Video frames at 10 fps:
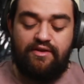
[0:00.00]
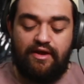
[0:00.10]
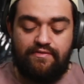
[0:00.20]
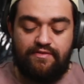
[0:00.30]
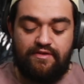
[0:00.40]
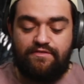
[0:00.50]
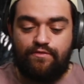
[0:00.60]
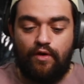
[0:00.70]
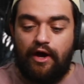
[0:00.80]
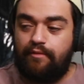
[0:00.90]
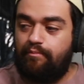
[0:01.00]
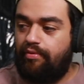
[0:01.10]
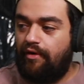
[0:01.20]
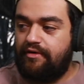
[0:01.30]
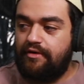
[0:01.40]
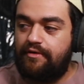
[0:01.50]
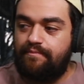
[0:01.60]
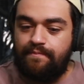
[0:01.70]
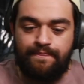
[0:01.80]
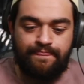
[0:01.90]
In this side pocket
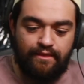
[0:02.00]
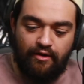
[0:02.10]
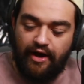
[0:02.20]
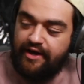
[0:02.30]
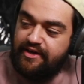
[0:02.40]
I